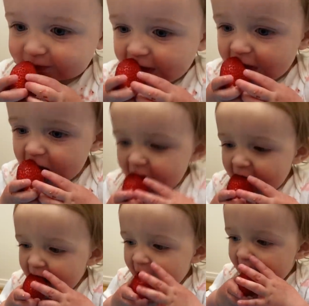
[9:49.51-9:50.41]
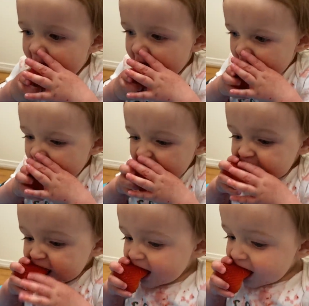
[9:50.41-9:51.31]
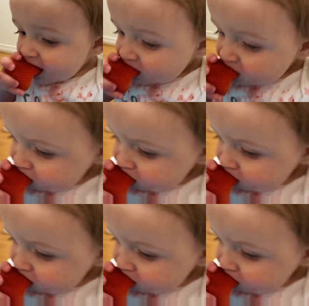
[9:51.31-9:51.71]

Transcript: say this is my 3rd strawberry. I